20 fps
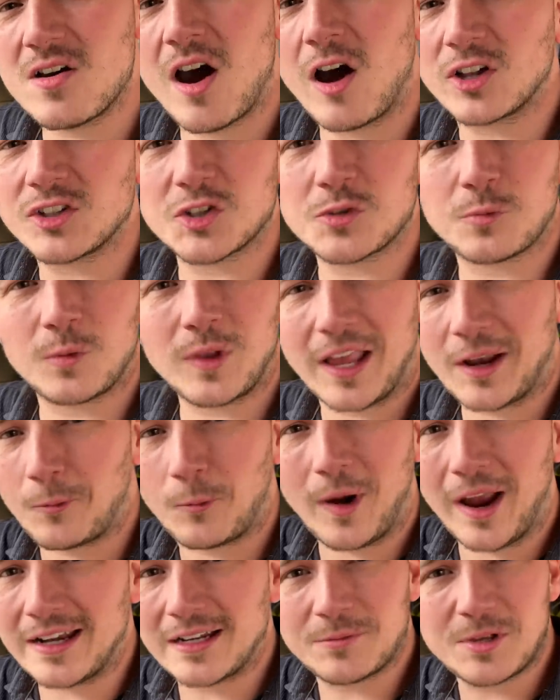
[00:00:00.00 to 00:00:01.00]
I'll just like
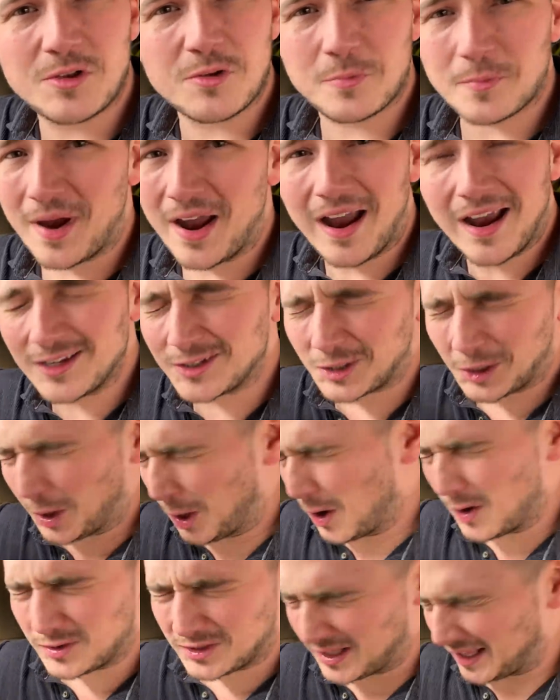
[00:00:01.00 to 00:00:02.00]
randomly with my eyes
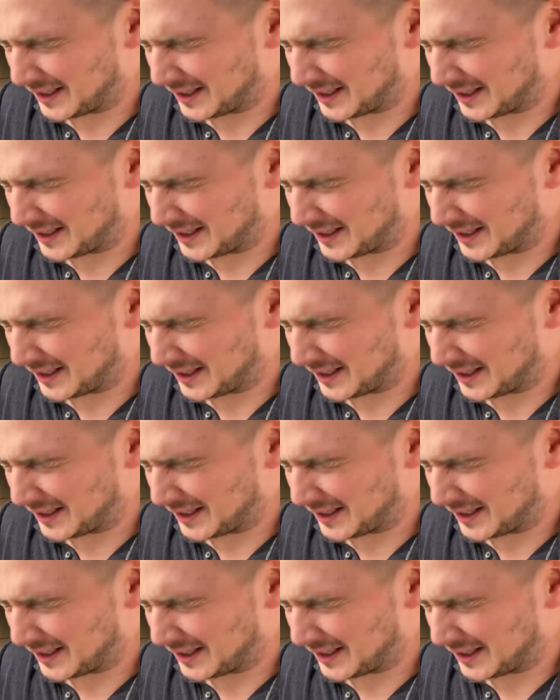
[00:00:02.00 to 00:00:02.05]
closed,